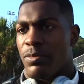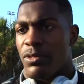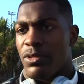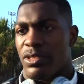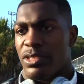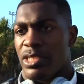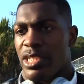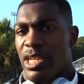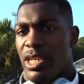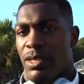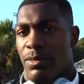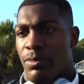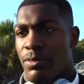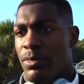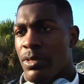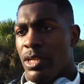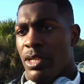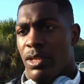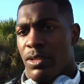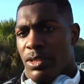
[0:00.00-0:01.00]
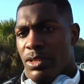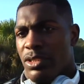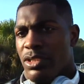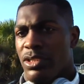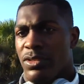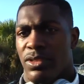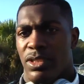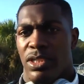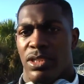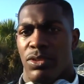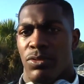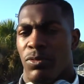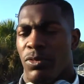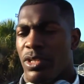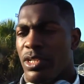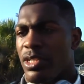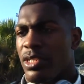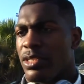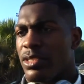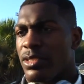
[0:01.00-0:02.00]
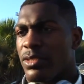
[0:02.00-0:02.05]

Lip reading: on this game just to get the win.